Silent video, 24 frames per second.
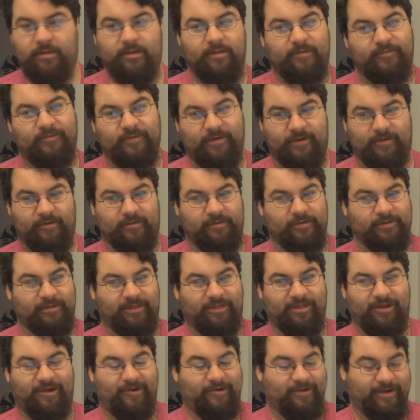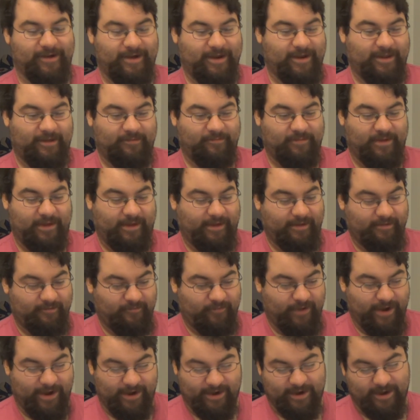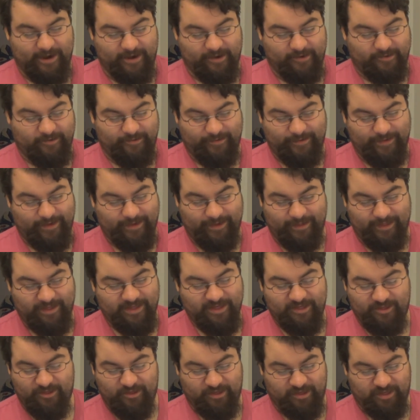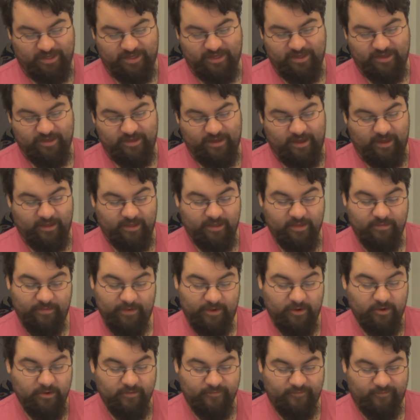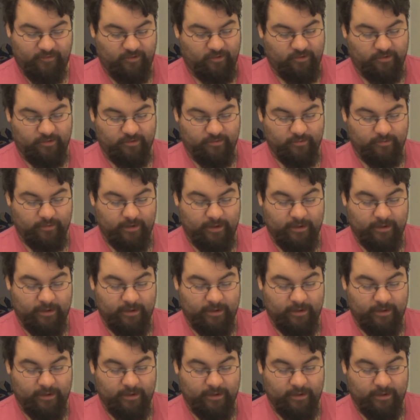the feels are getting me right now. It's just... it's beautiful.